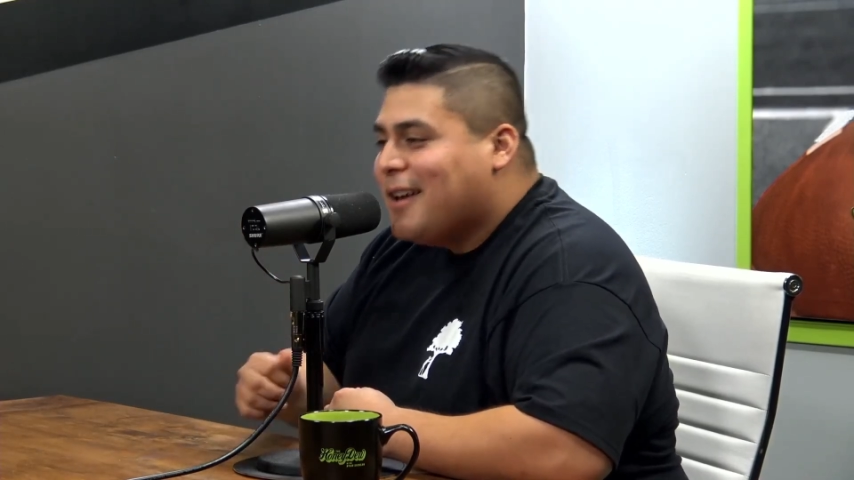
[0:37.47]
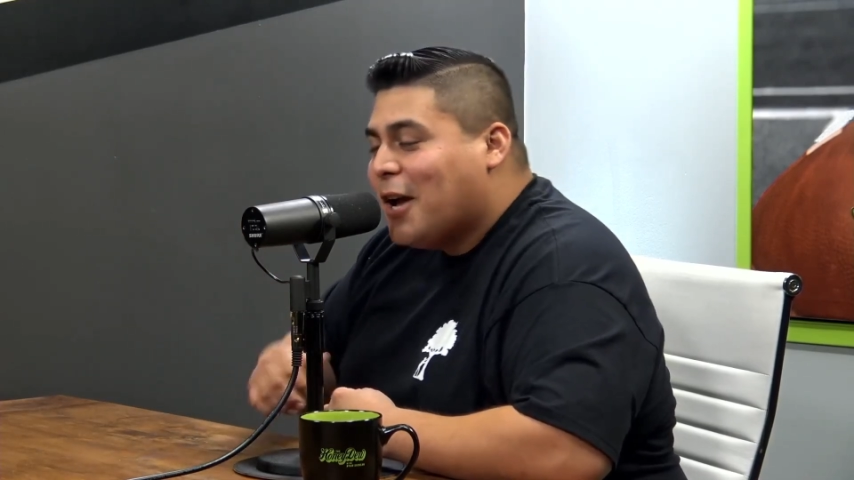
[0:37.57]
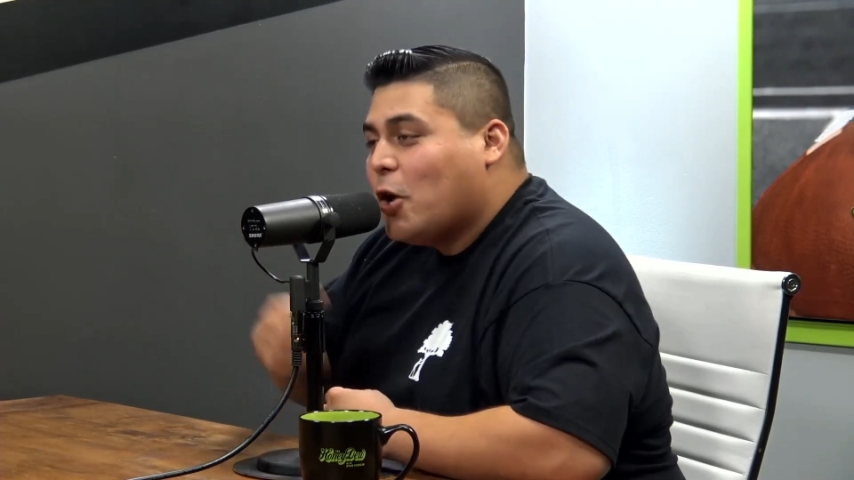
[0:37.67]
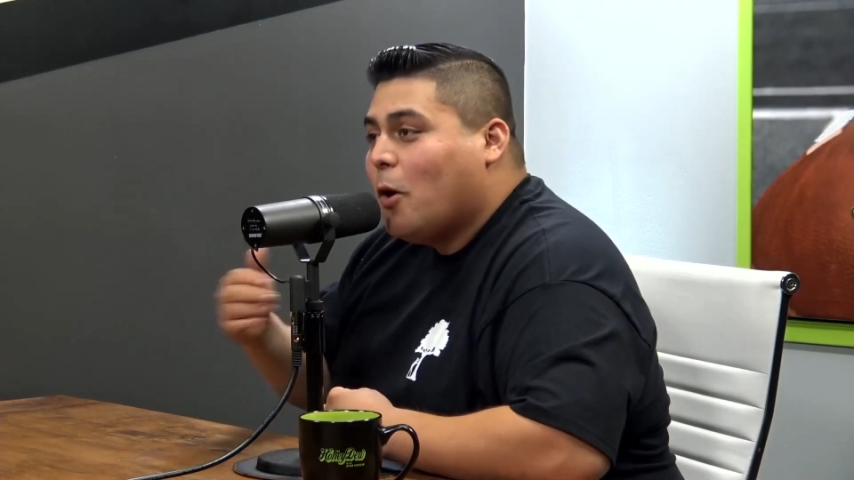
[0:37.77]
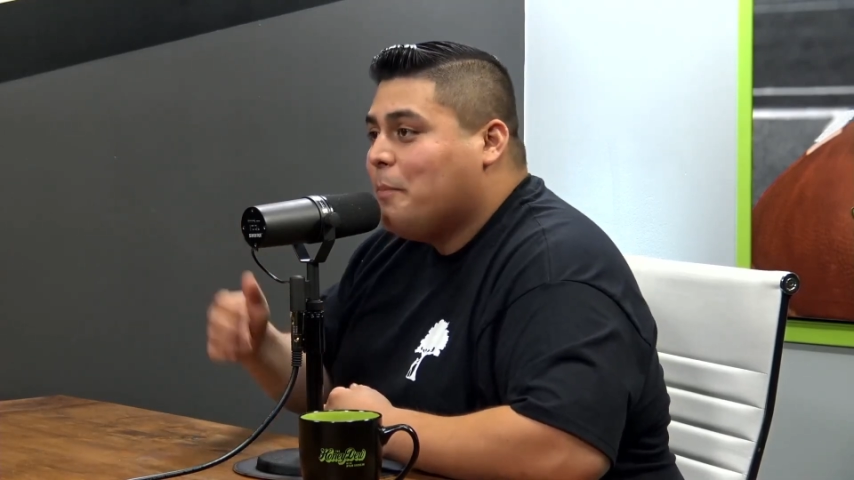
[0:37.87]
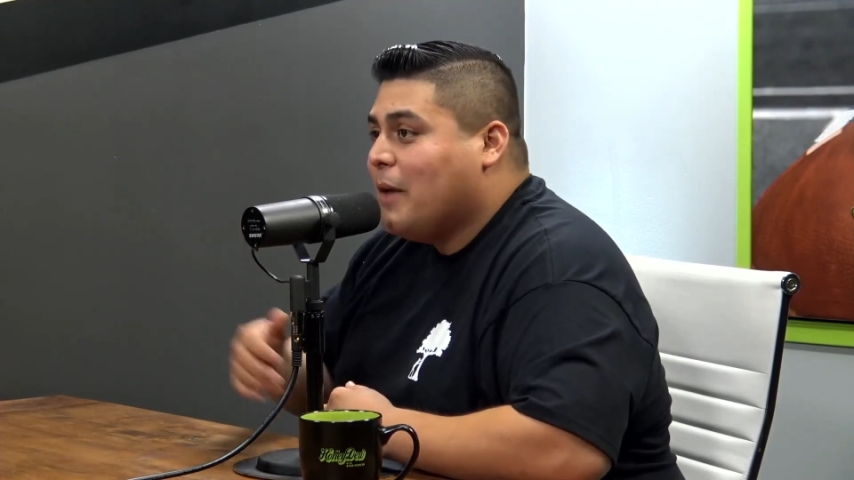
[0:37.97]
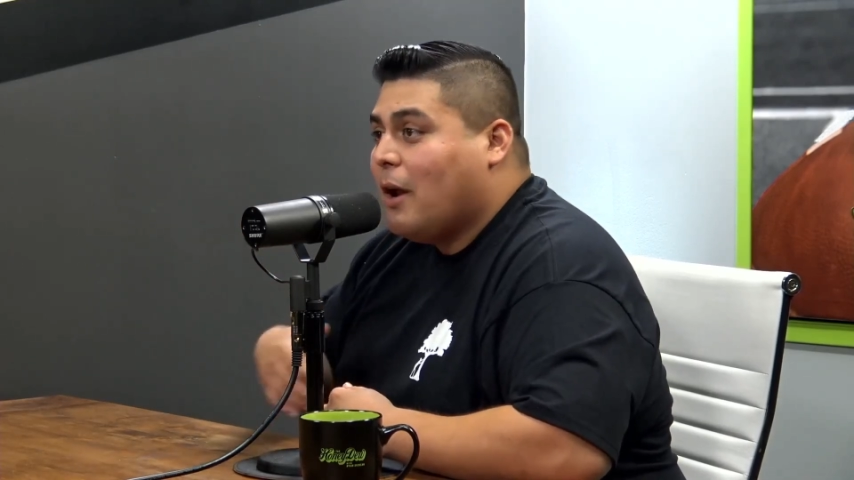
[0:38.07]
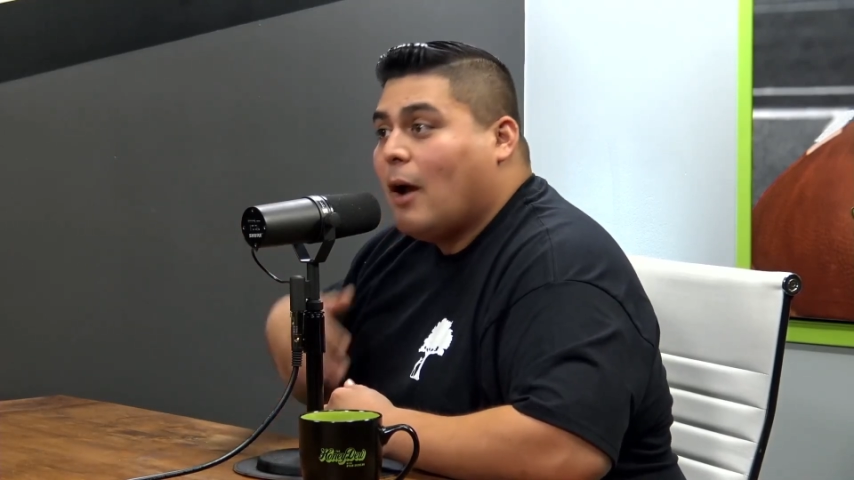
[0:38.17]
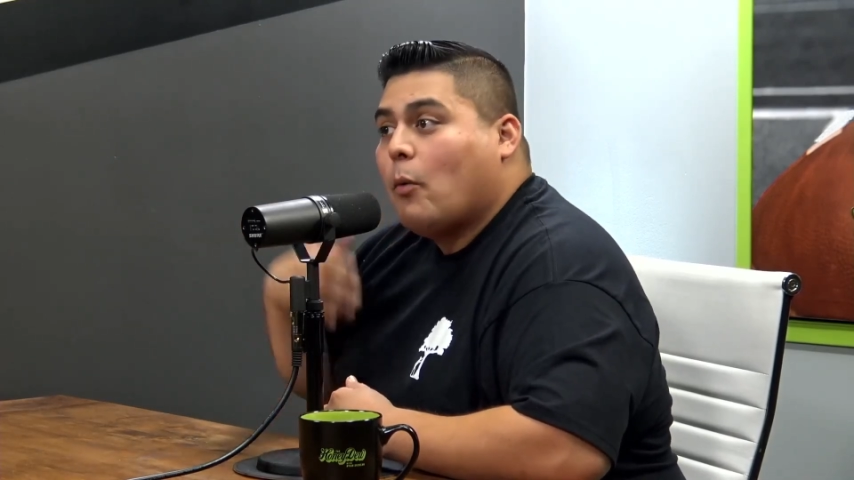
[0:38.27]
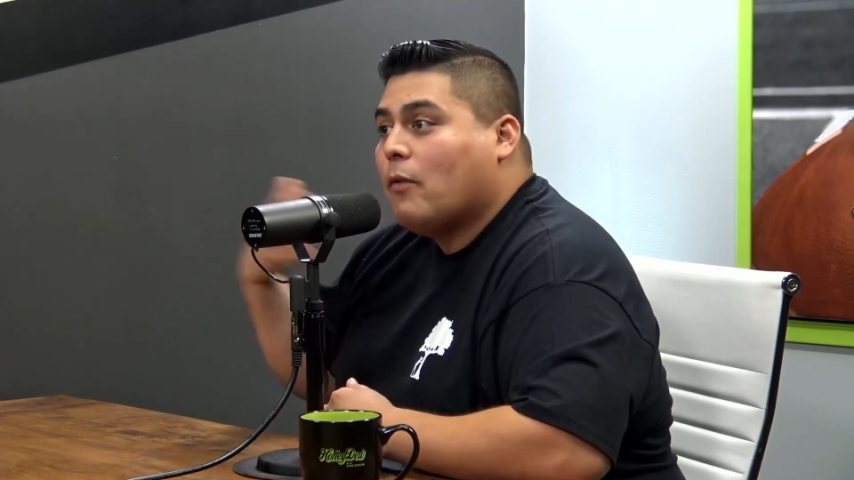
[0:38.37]
I go up
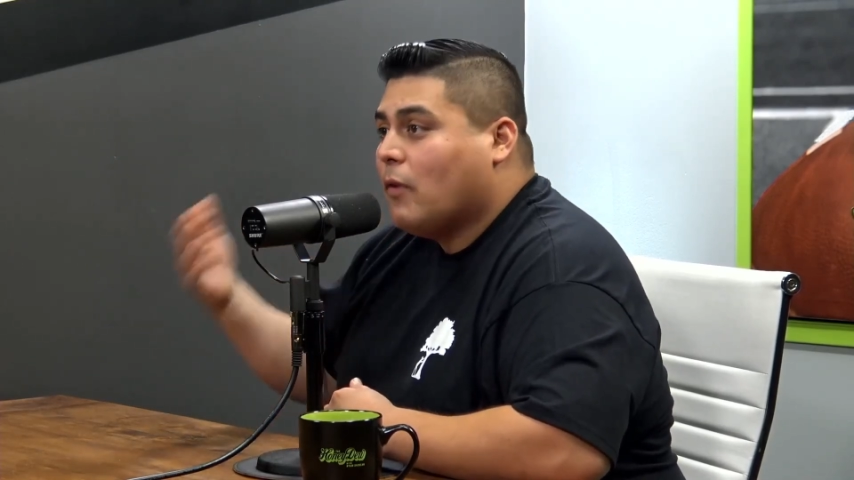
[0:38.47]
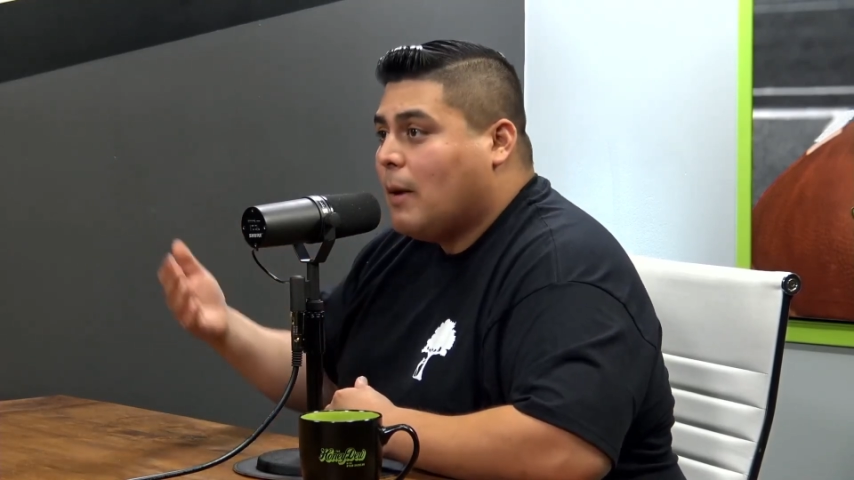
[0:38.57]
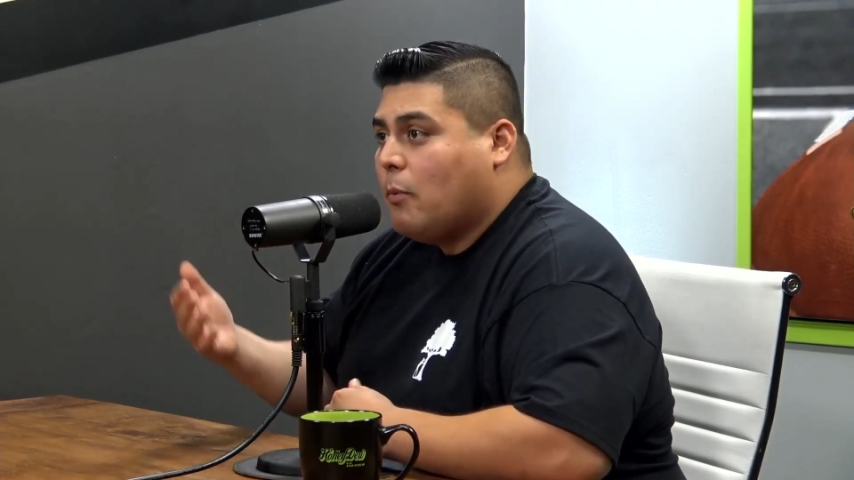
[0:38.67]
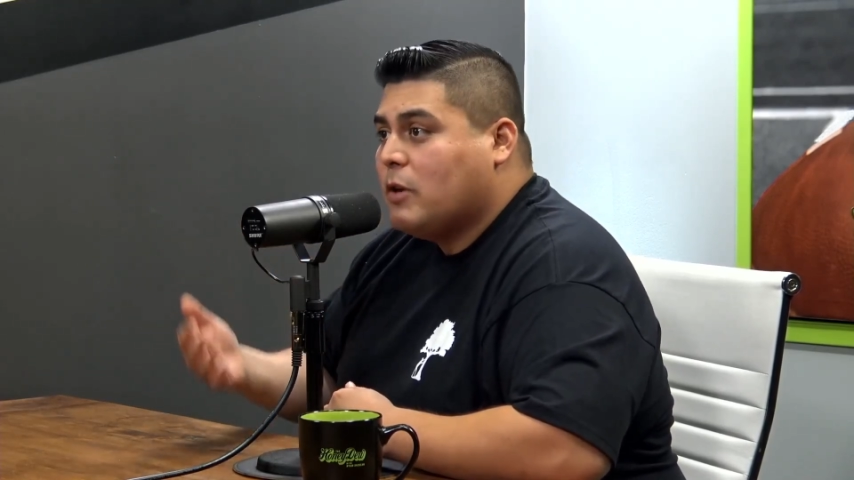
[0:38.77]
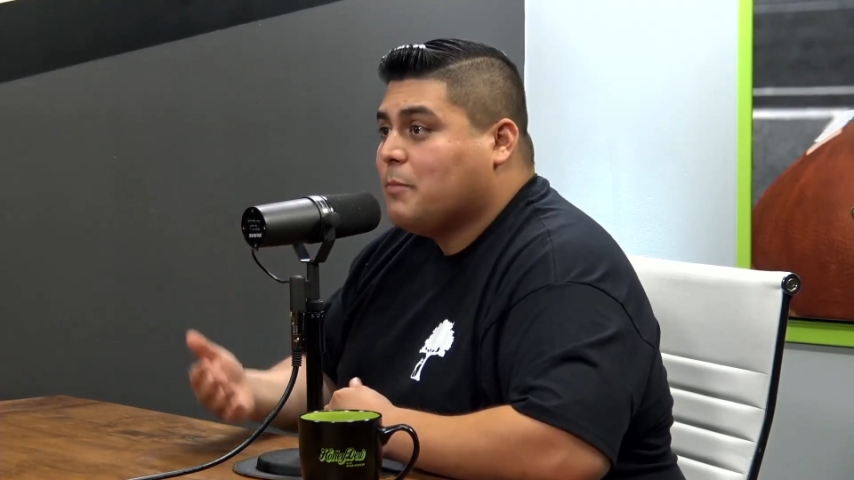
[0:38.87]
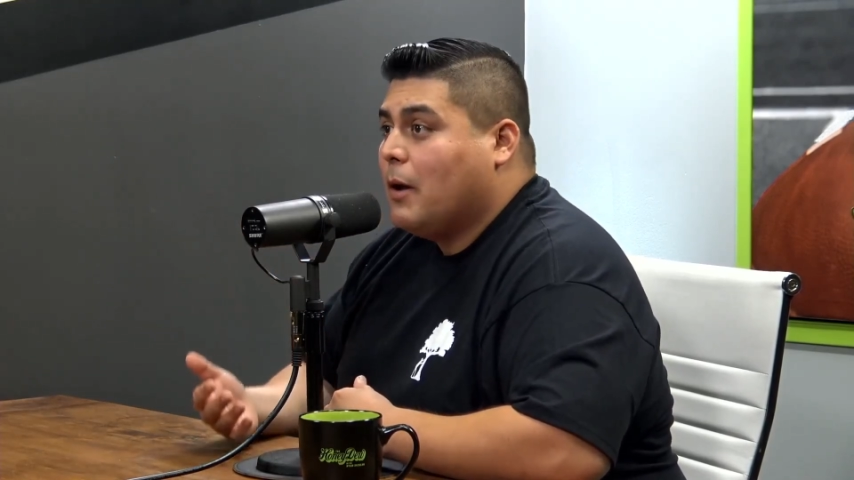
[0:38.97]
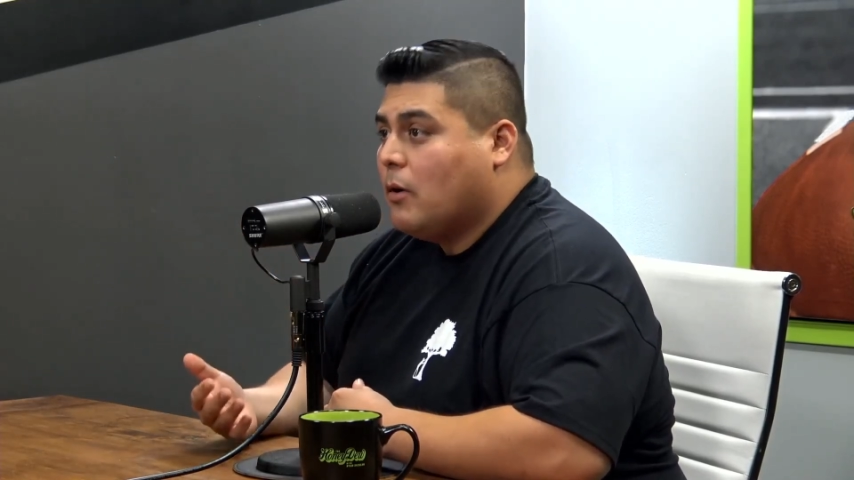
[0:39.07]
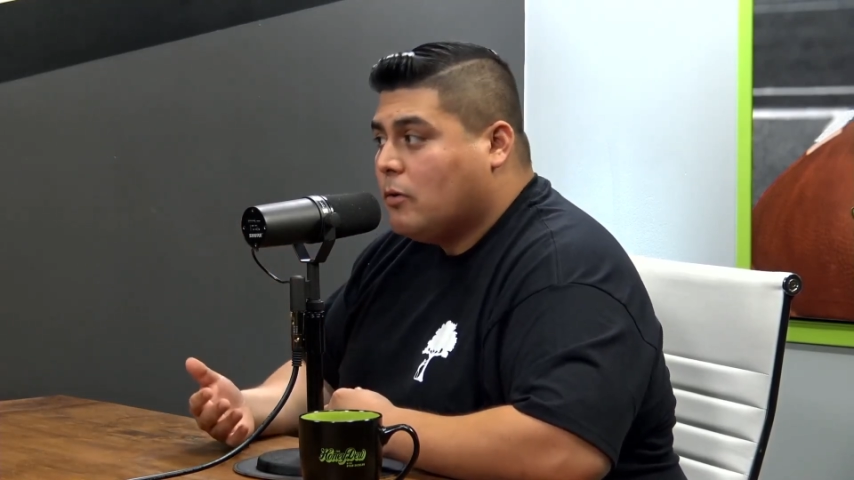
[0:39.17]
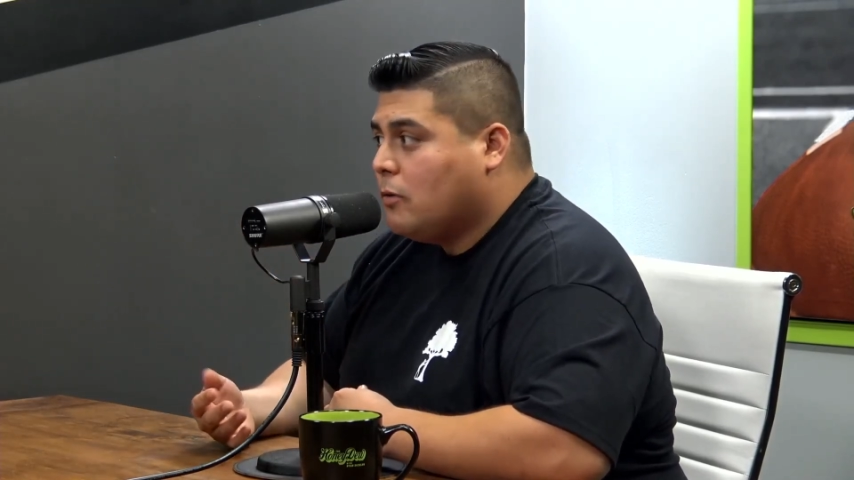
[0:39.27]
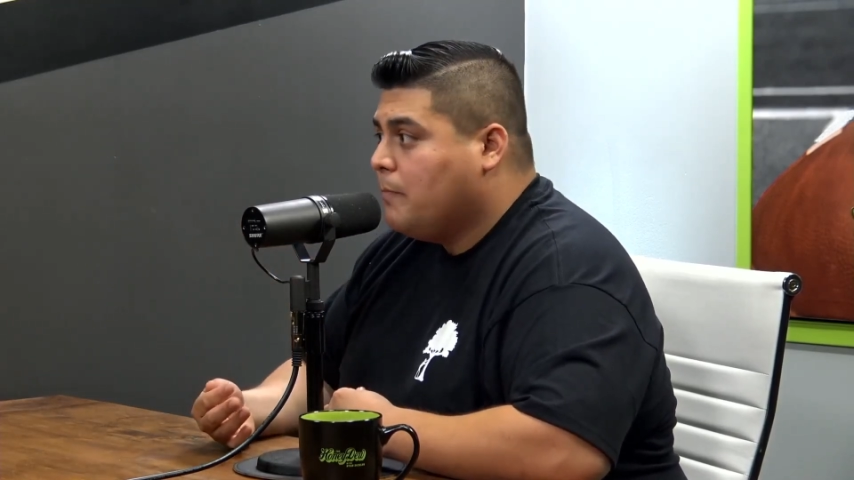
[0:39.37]
there. I work for a couple weeks with my
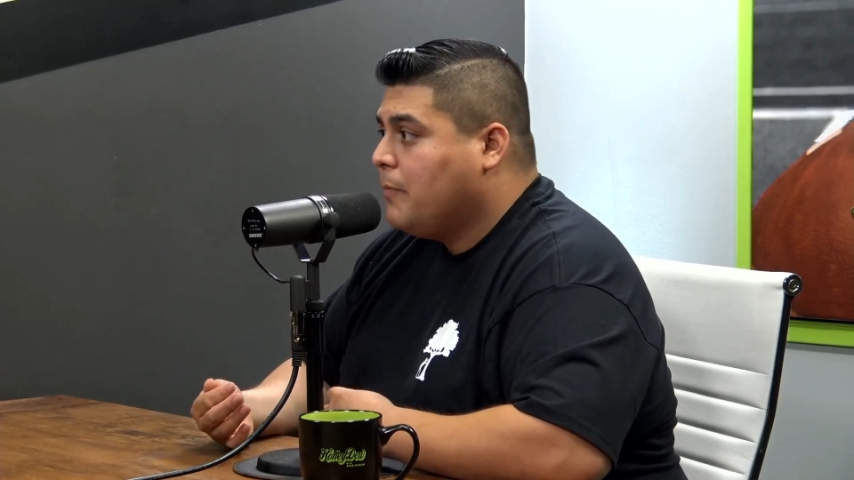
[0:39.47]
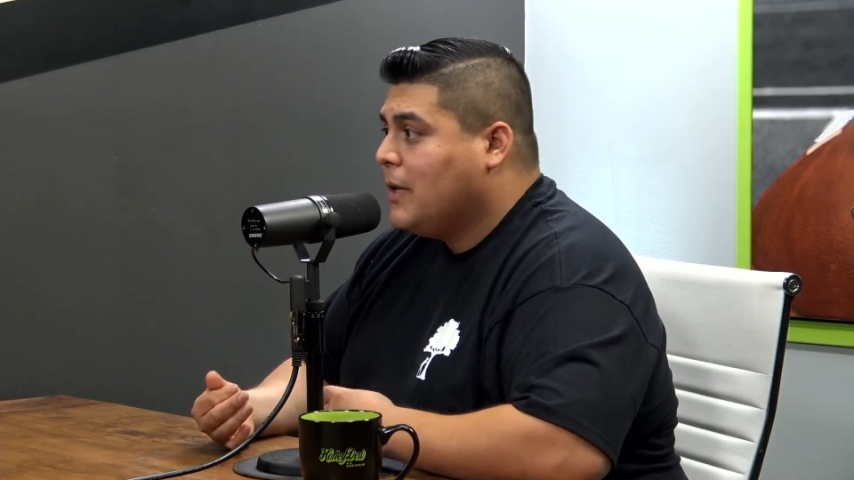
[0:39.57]
uncle.